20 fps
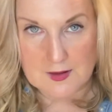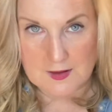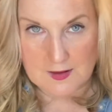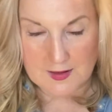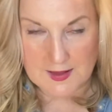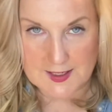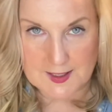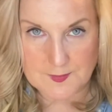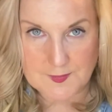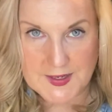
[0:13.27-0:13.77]

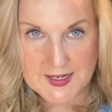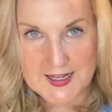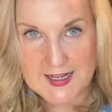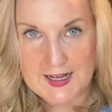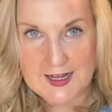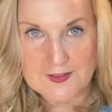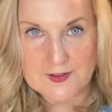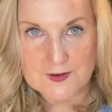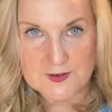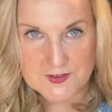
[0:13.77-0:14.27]
and in many
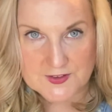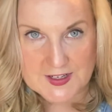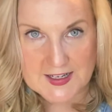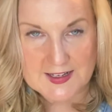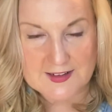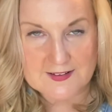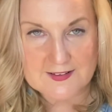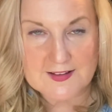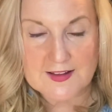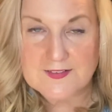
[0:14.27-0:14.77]
other
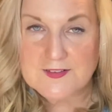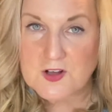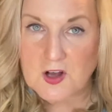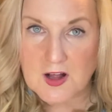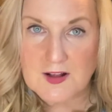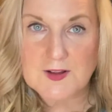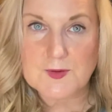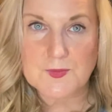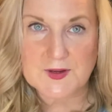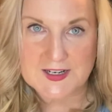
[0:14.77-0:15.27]
states, let's
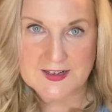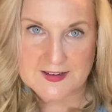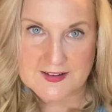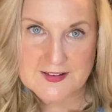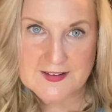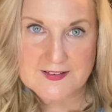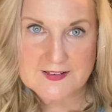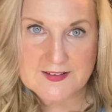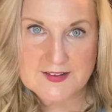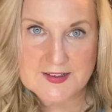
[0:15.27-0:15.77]
call it what it
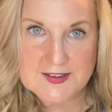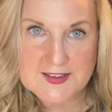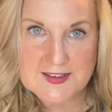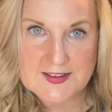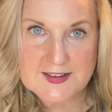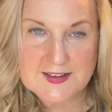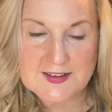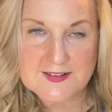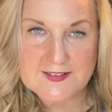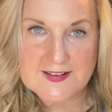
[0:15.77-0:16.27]
is.
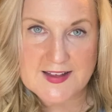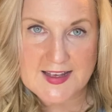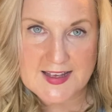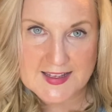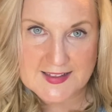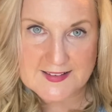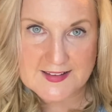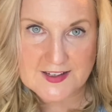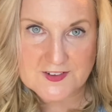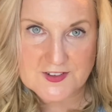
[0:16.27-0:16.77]
It is
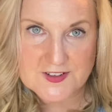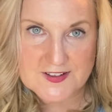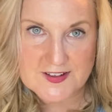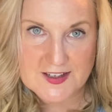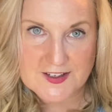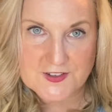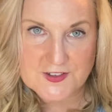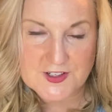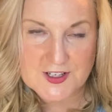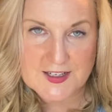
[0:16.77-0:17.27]
hate
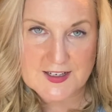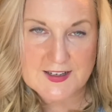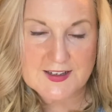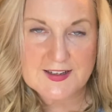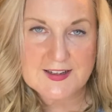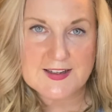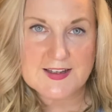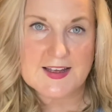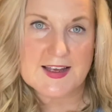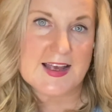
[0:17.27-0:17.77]
legislation,
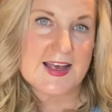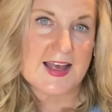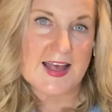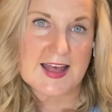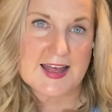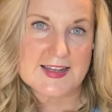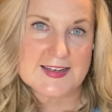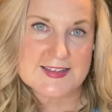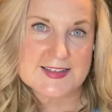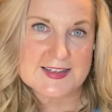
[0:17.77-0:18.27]

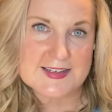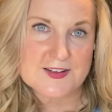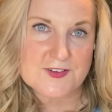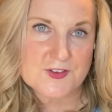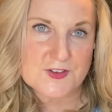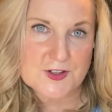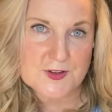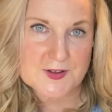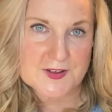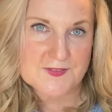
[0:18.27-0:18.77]
and it is
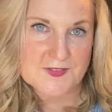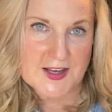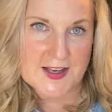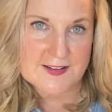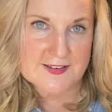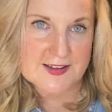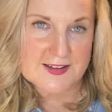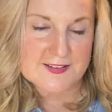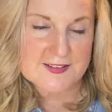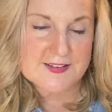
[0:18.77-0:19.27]
doing
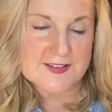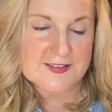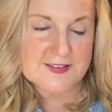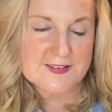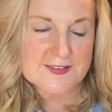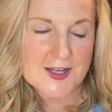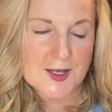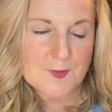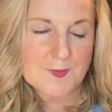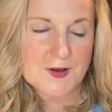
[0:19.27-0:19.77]
violence to
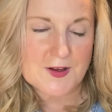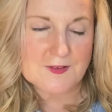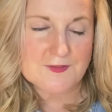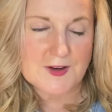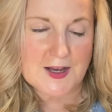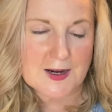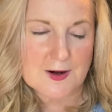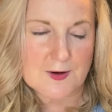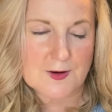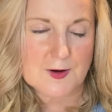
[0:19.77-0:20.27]
some of
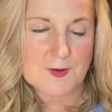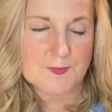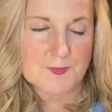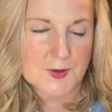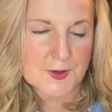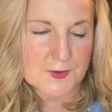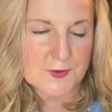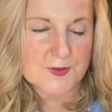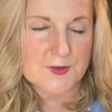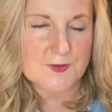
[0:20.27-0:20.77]
our
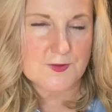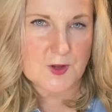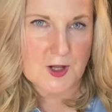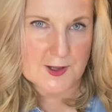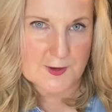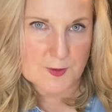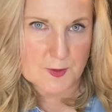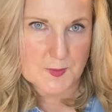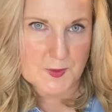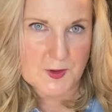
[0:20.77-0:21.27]
most
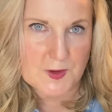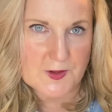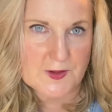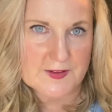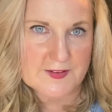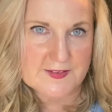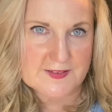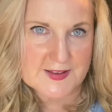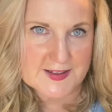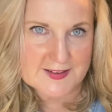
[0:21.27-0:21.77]
vulnerable
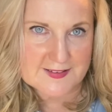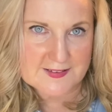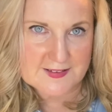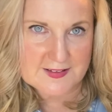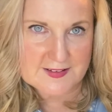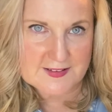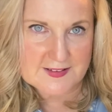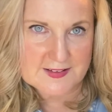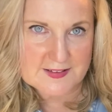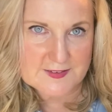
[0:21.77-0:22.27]

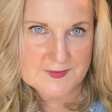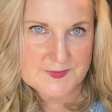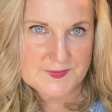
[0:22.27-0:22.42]
citizens.